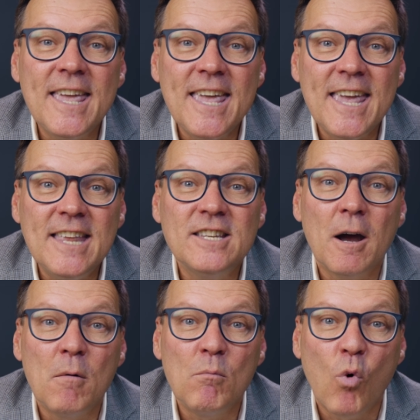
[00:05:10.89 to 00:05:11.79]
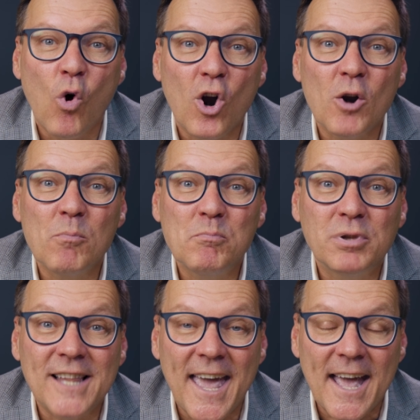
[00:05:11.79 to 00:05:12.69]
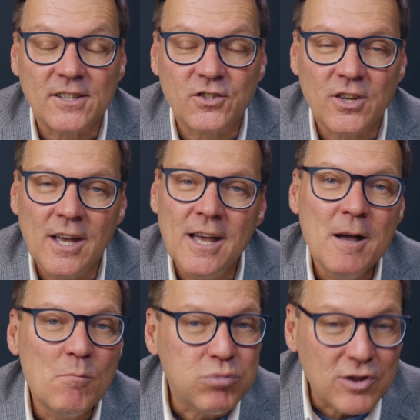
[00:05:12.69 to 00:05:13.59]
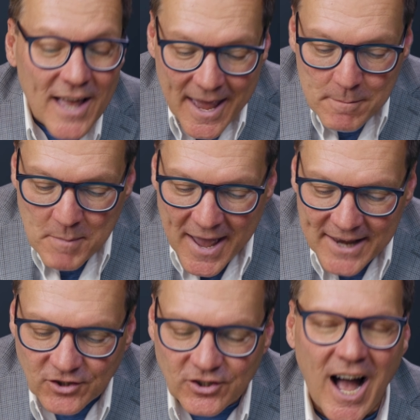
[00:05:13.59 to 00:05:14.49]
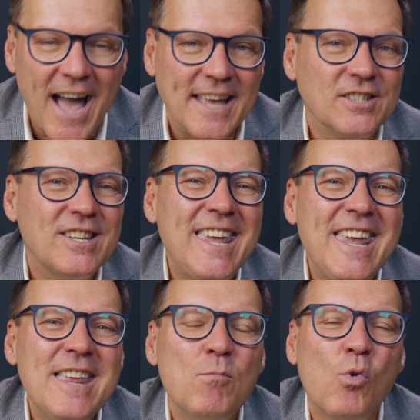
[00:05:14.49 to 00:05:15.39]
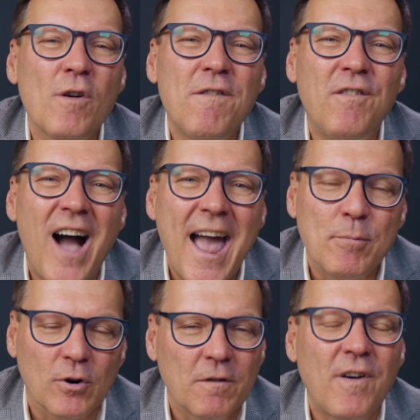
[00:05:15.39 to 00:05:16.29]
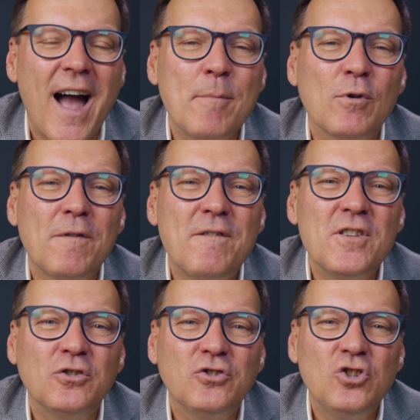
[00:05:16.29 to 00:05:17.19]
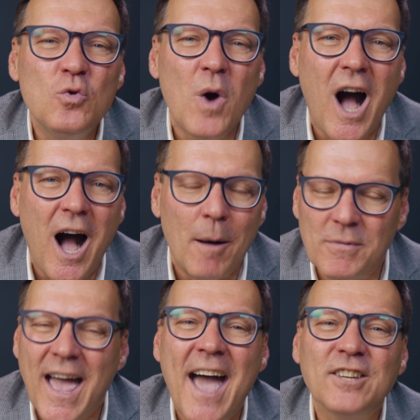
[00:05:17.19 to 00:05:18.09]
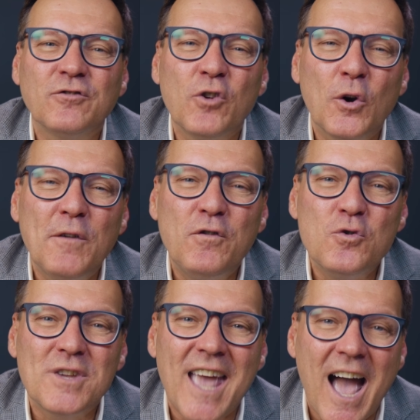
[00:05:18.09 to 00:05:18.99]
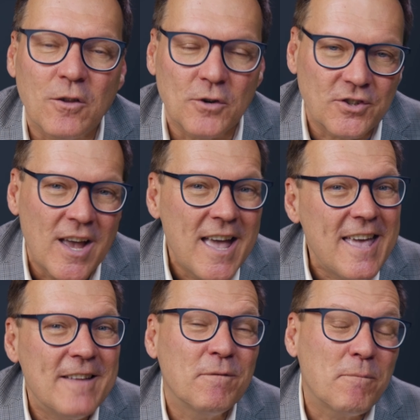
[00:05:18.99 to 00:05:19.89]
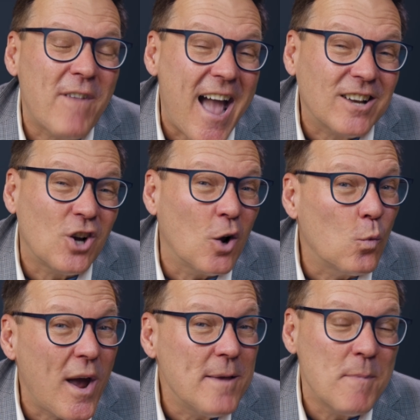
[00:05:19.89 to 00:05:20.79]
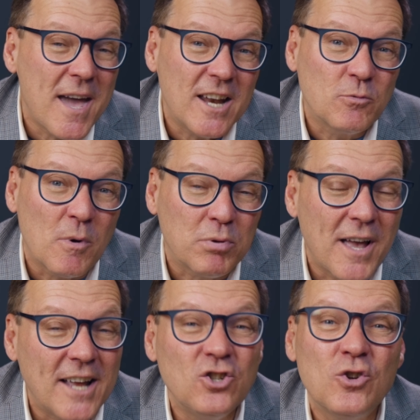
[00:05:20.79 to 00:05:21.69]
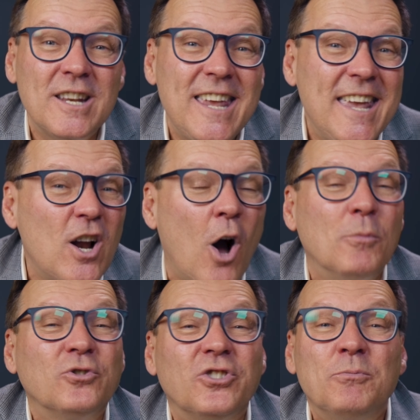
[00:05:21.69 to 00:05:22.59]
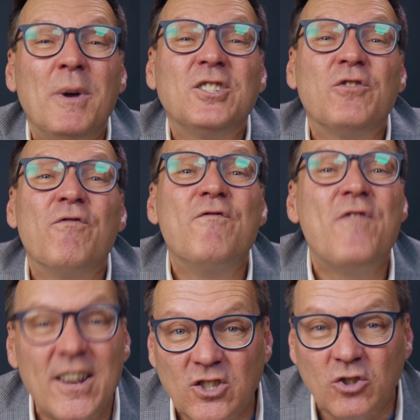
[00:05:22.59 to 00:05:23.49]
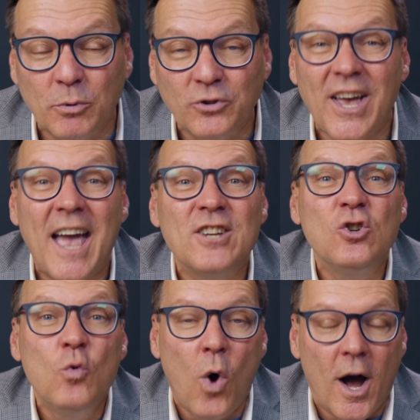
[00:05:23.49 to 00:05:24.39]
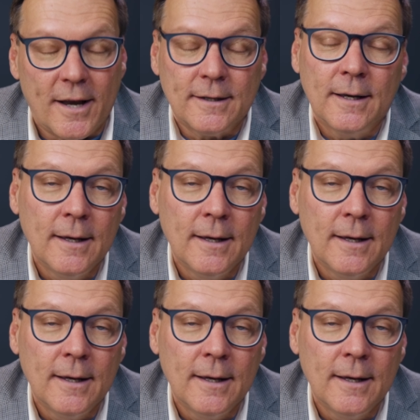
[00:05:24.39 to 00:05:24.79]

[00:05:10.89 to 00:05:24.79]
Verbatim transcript: Eat more plants. Plant based diet. Eat more fiber. Fiber fills you up, has very few calories. In fact, on weight management plans, you can eat almost as much vegetables as you want.